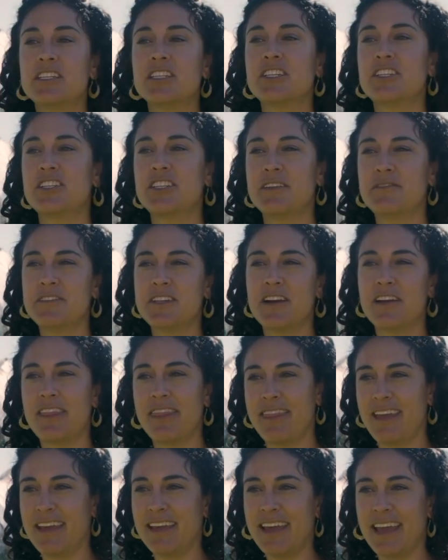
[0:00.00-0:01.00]
to shift our
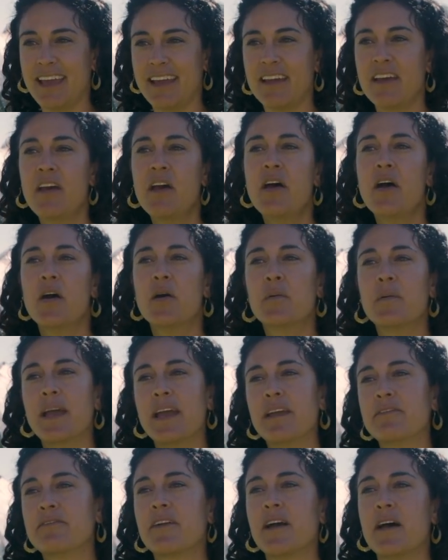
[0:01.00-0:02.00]
thinking
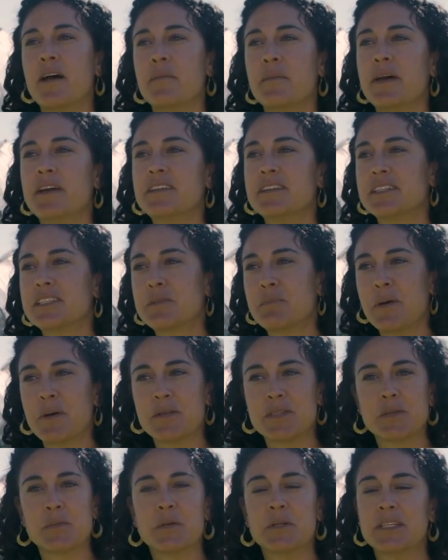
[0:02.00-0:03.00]
away from a
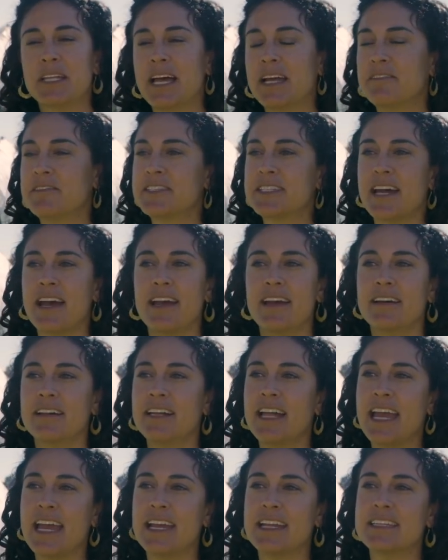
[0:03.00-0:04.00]
disposable
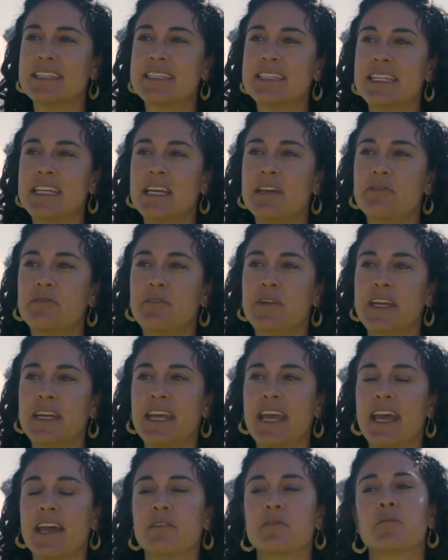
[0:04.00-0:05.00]
lifestyle and see if we
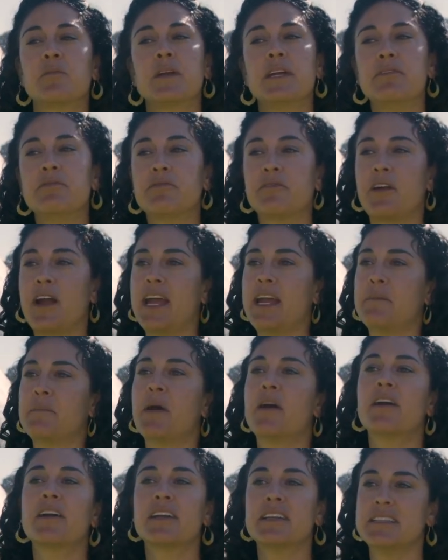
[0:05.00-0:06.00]
can reframe
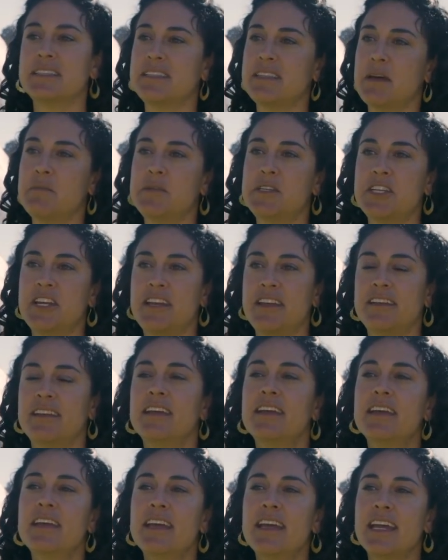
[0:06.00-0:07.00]
our consumption
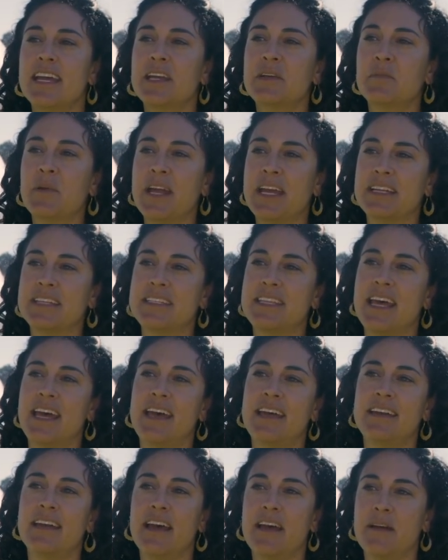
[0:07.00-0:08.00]
in ways
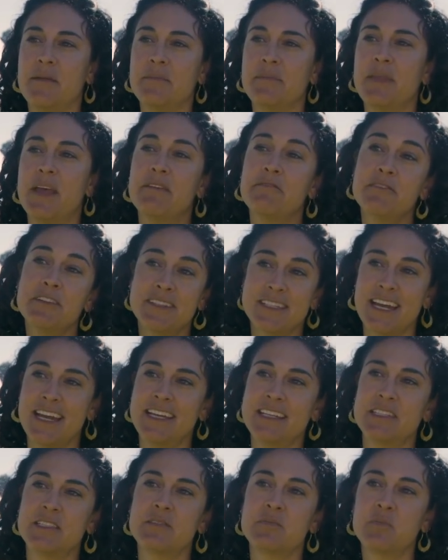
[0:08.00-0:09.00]
that um,
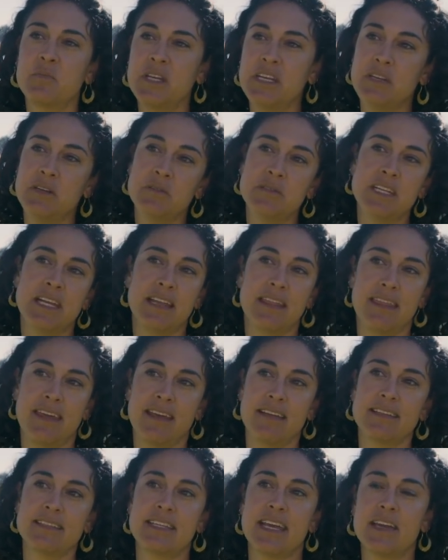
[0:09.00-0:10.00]
emphasize reusing
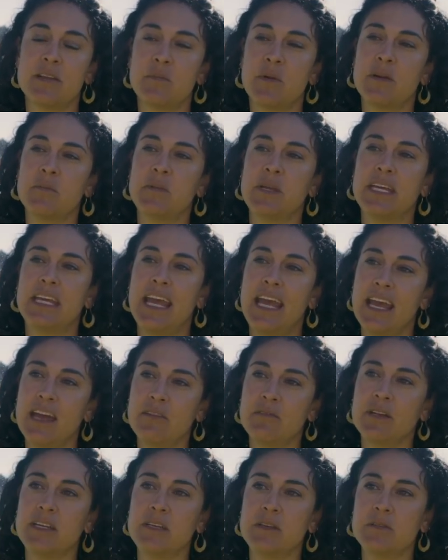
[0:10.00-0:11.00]
things. And when we
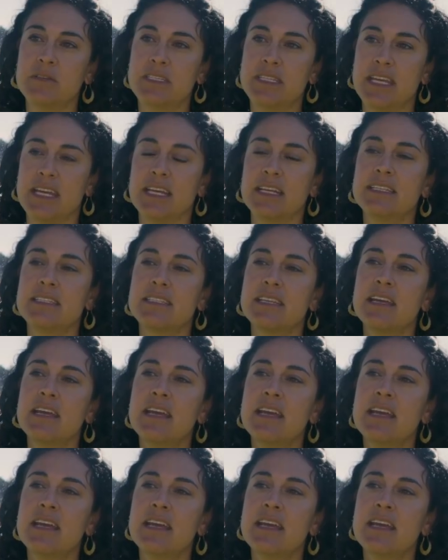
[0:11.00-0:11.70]
can't reuse things,